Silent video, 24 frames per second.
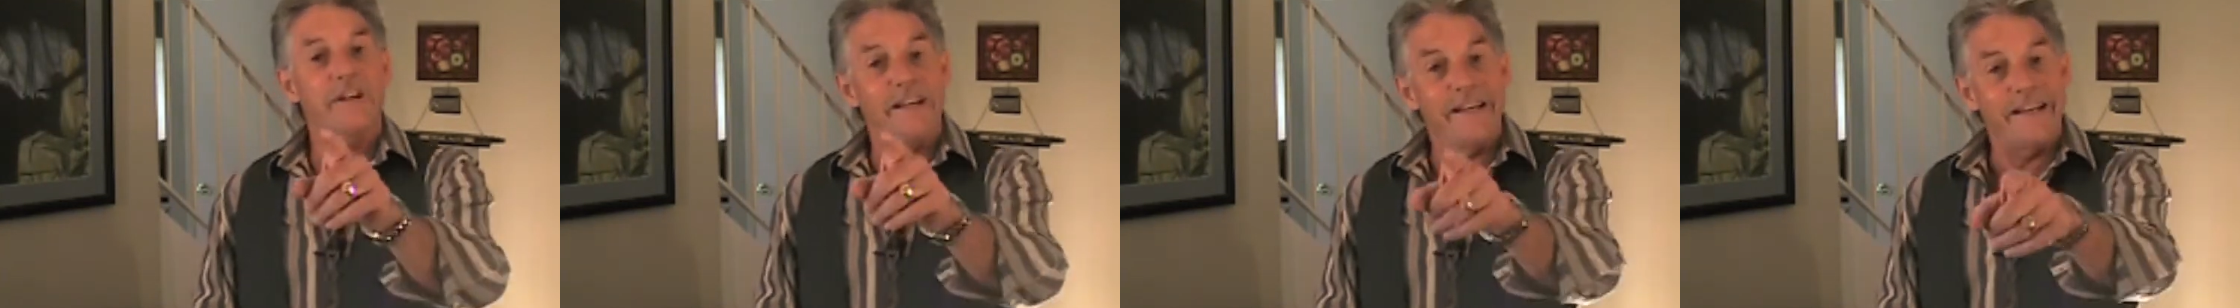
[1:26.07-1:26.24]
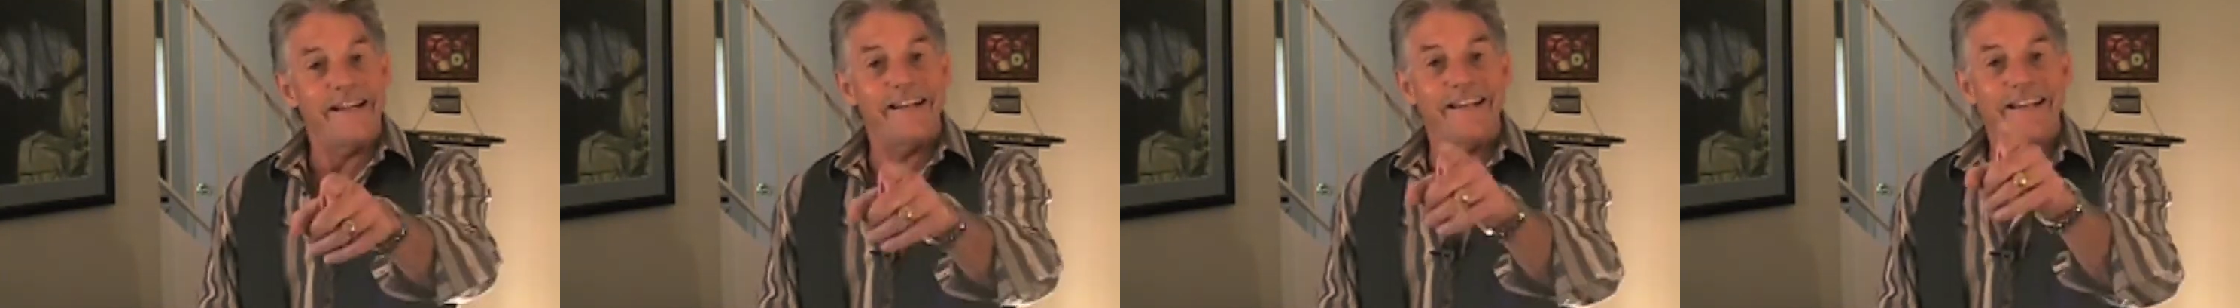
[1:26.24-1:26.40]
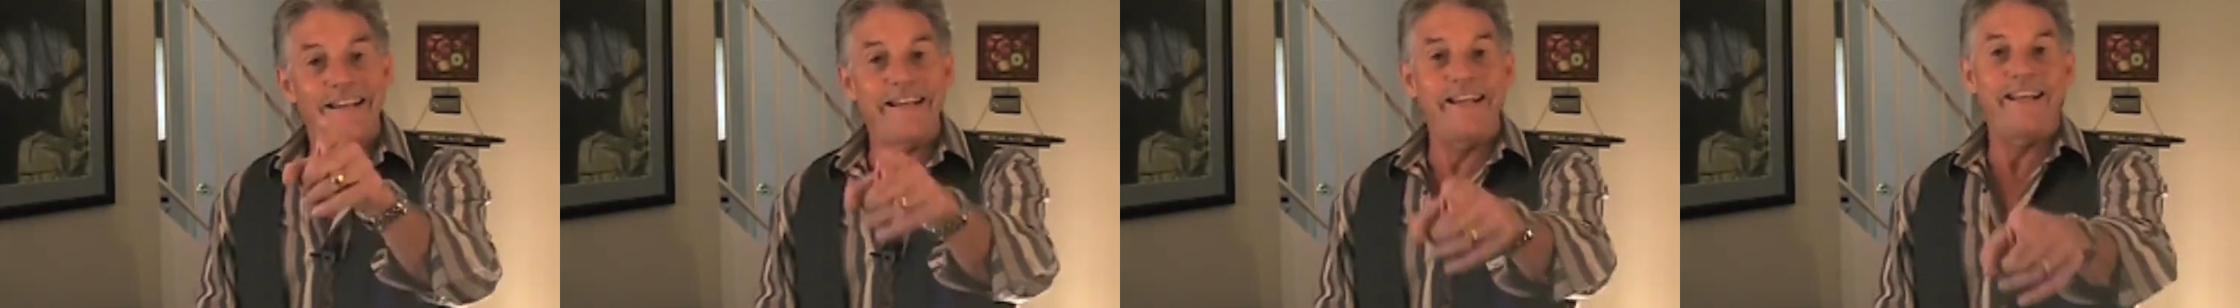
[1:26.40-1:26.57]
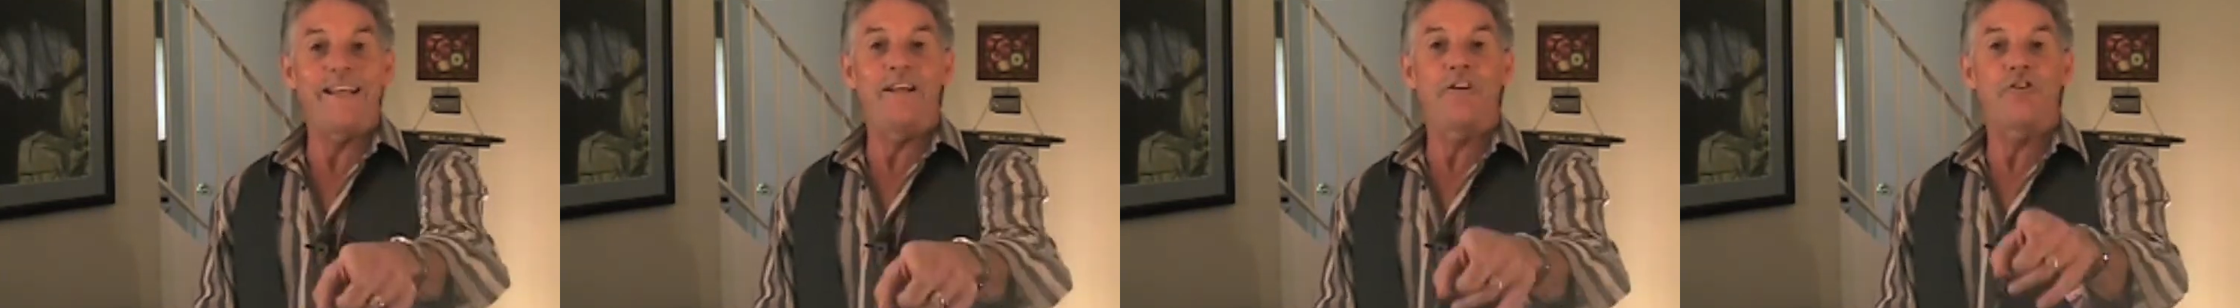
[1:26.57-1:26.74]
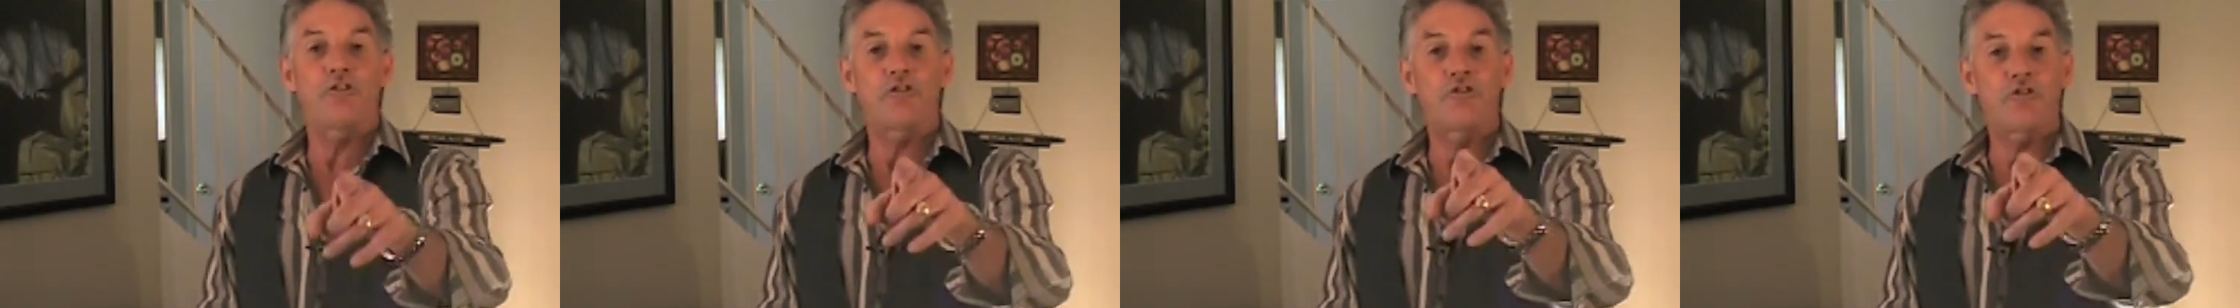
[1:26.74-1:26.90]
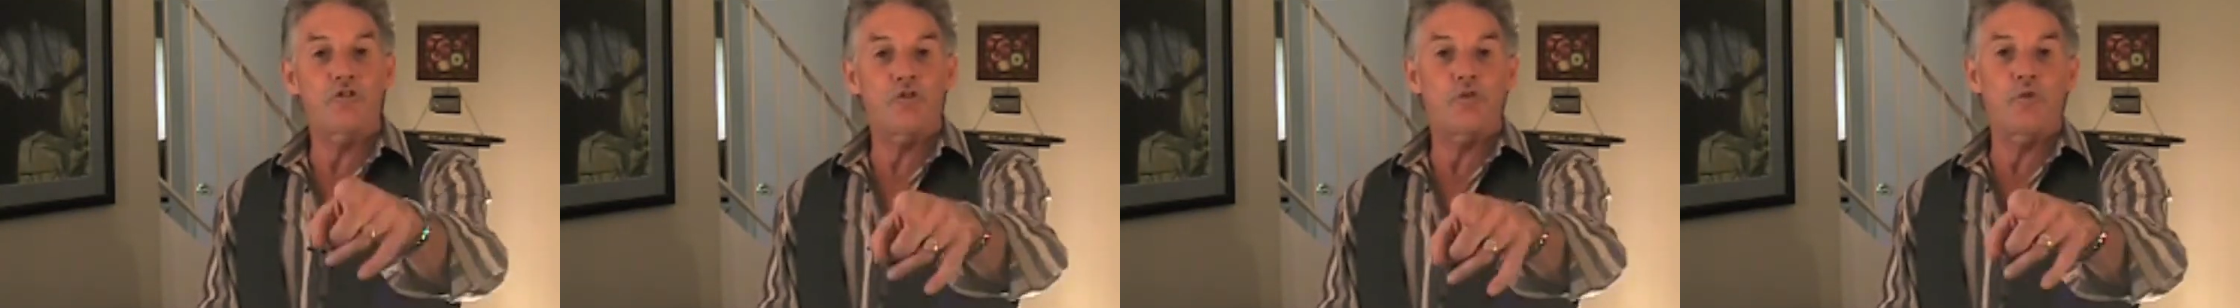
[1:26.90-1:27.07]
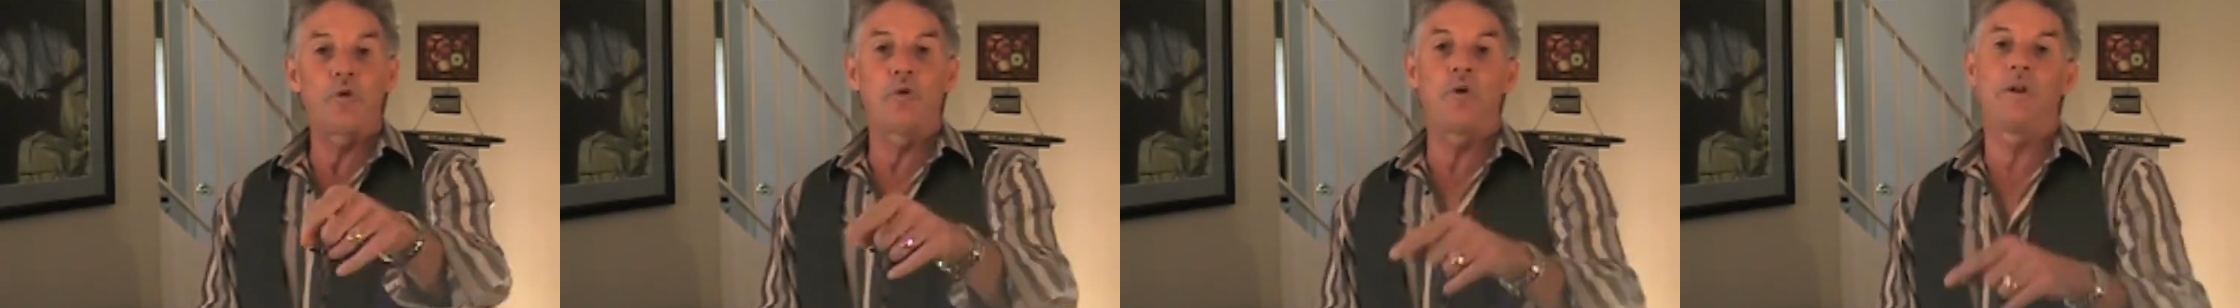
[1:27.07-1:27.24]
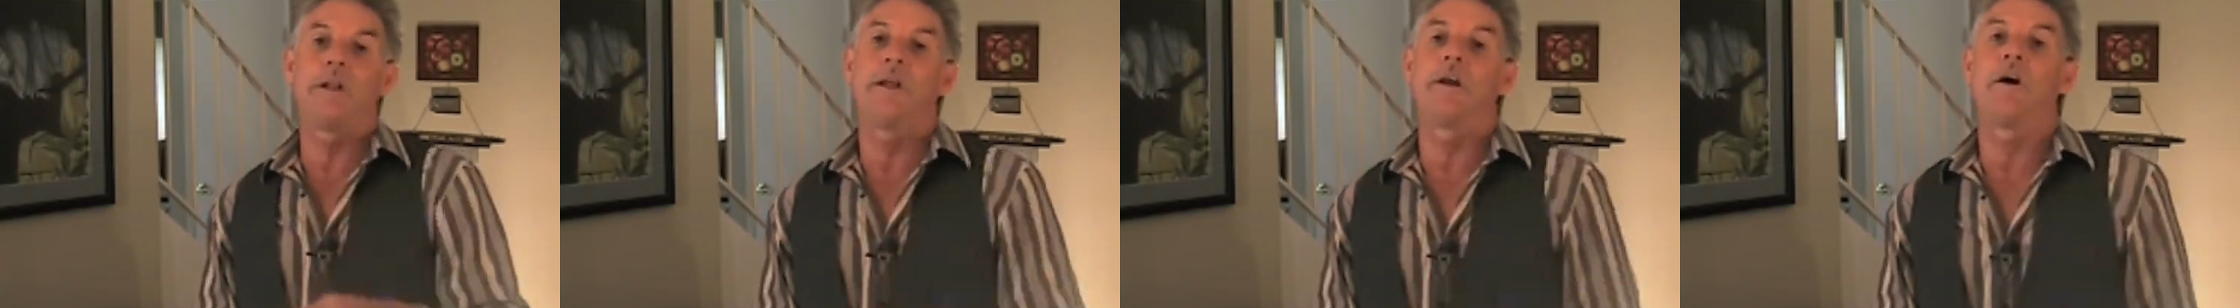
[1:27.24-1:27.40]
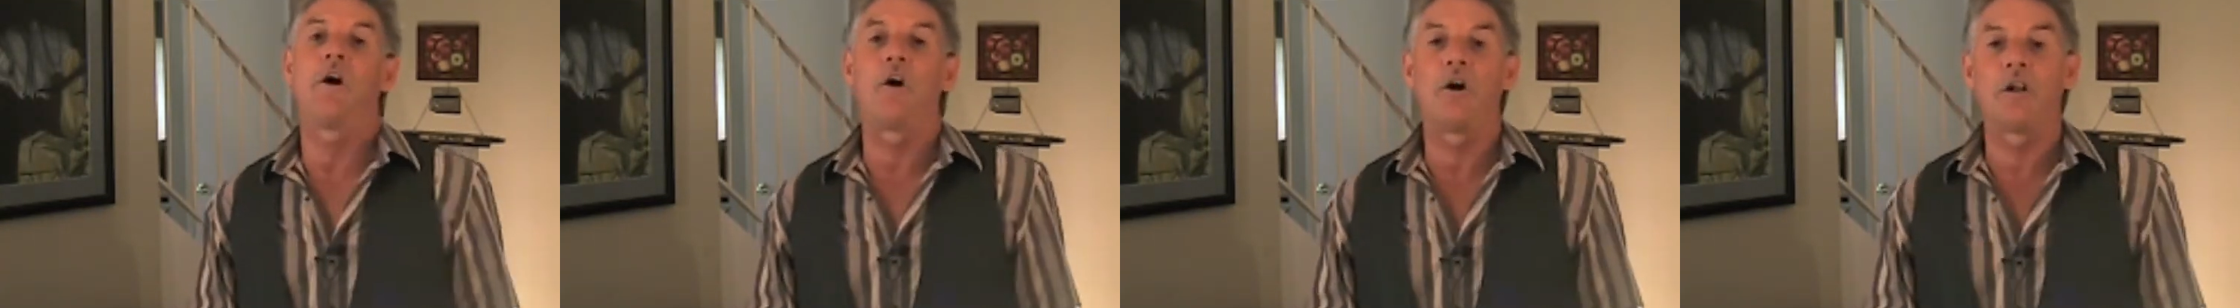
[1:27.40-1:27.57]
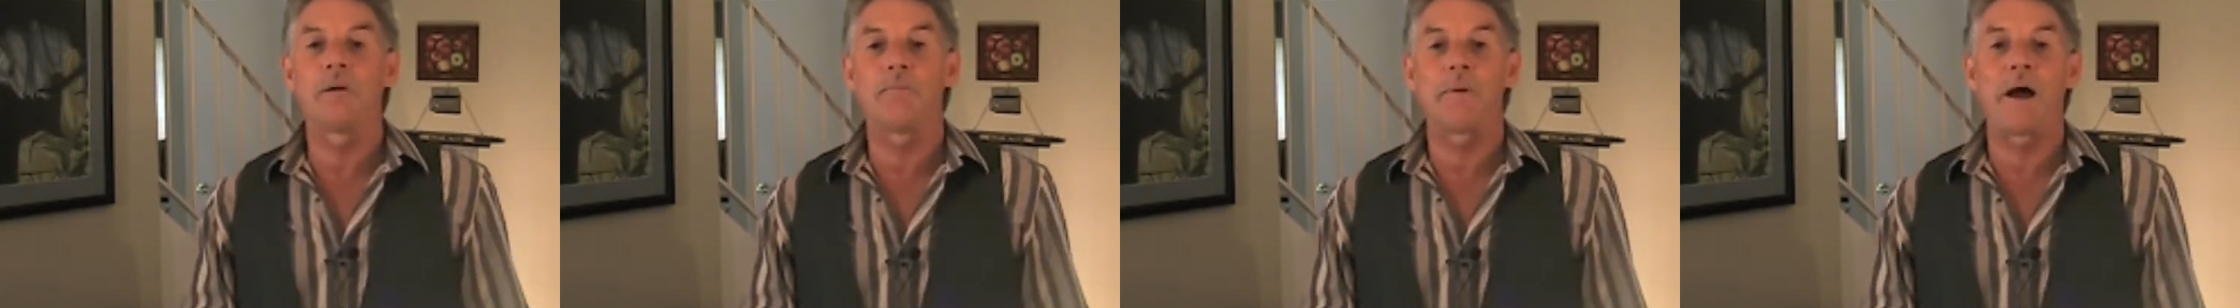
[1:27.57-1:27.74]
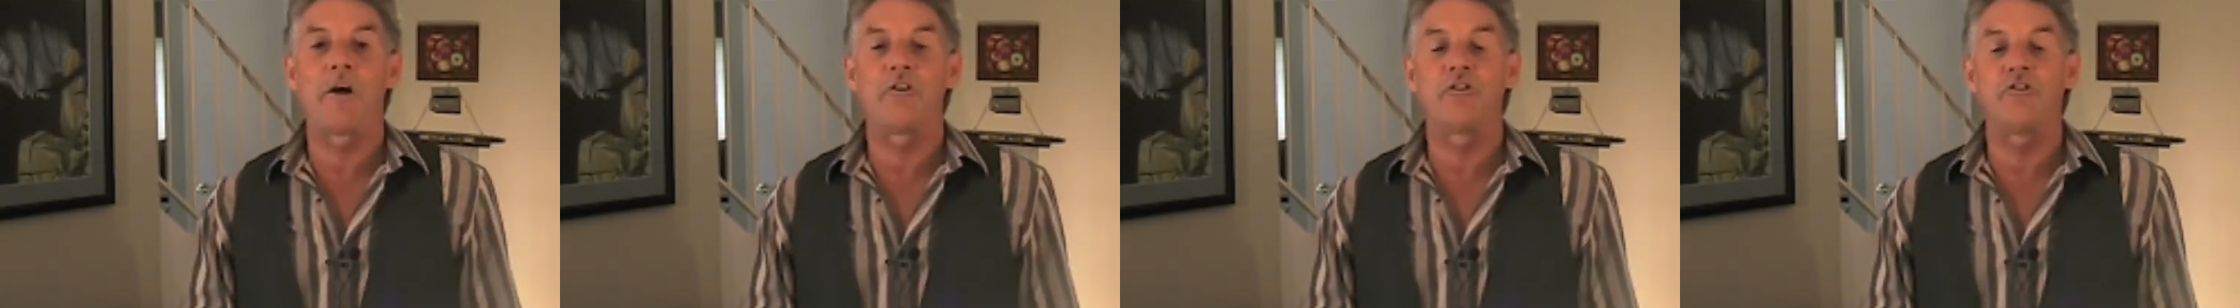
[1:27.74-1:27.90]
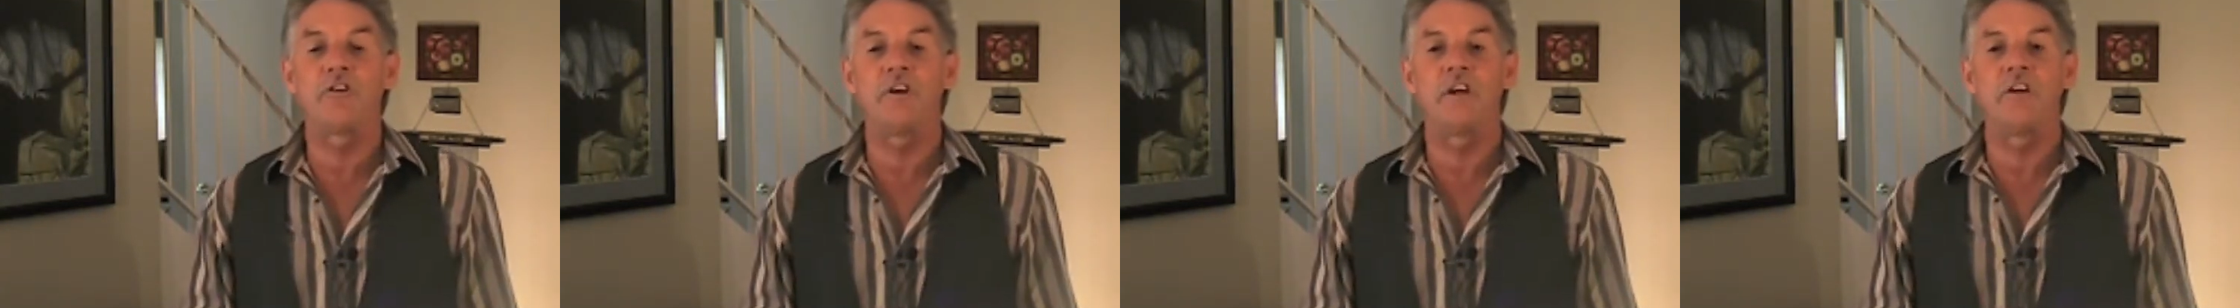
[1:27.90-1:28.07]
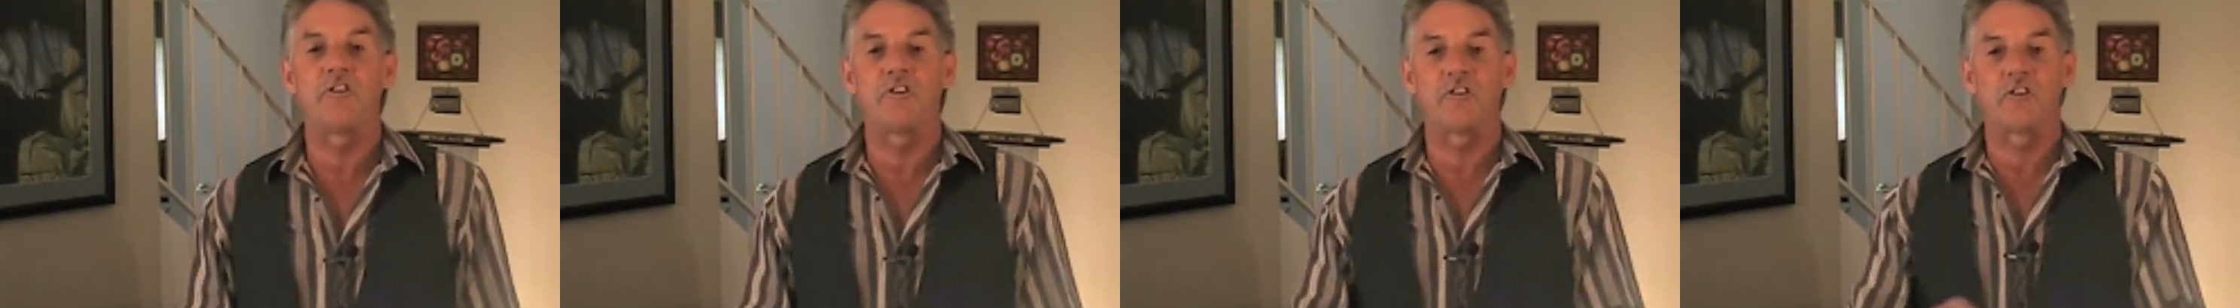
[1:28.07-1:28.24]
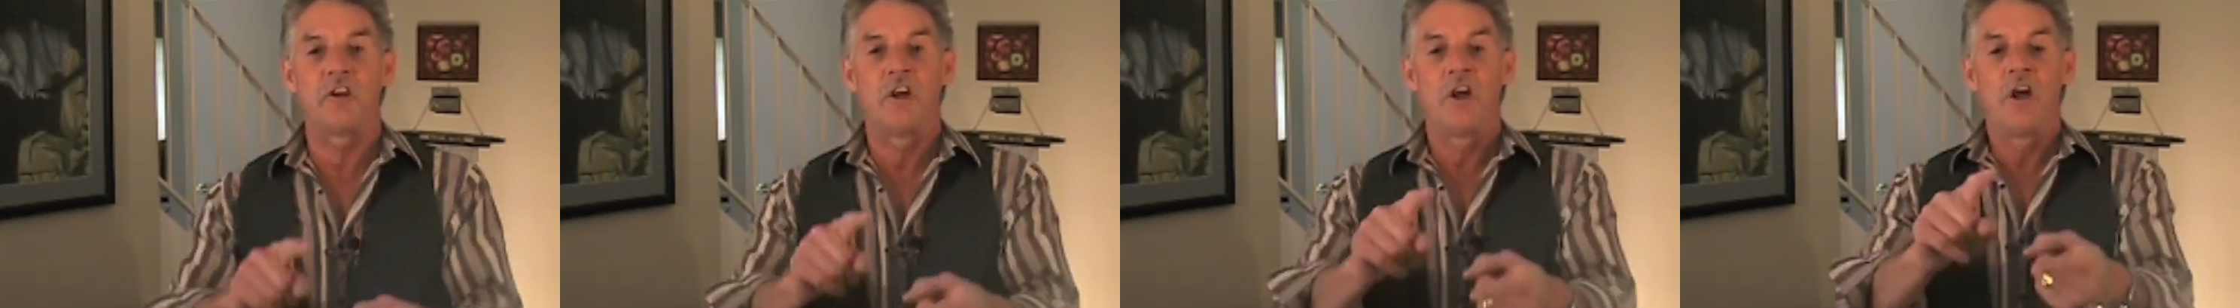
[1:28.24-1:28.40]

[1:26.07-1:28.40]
It is truly all about Jesus.